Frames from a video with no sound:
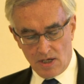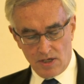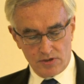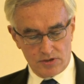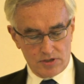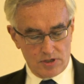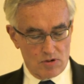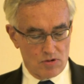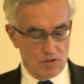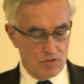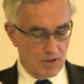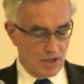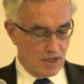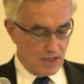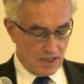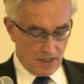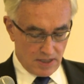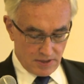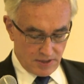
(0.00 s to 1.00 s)
So
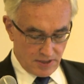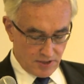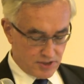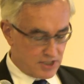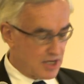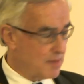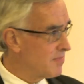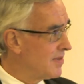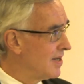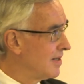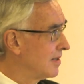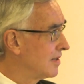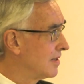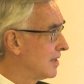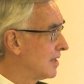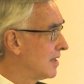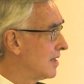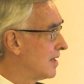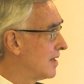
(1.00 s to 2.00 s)
there's
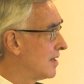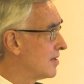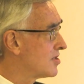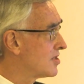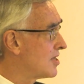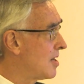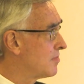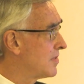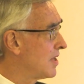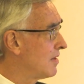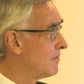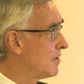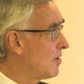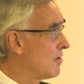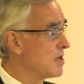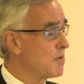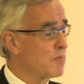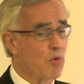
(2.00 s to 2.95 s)
something very